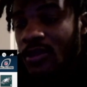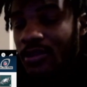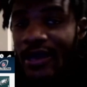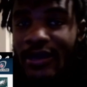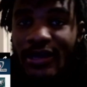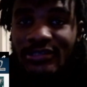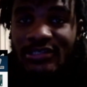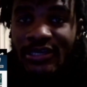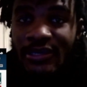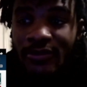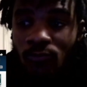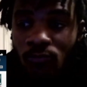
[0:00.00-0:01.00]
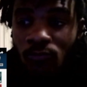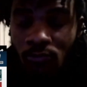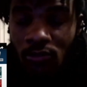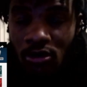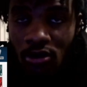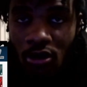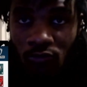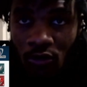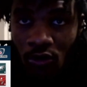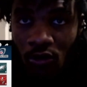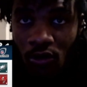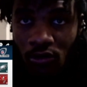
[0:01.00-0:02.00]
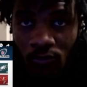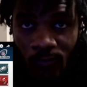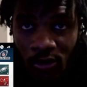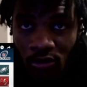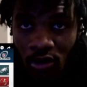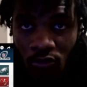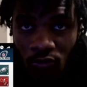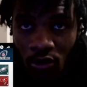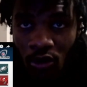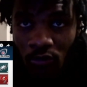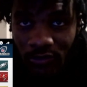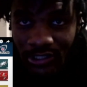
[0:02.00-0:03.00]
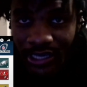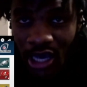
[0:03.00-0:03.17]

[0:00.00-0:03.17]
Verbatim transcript: Like I said, what will go wrong will go wrong with the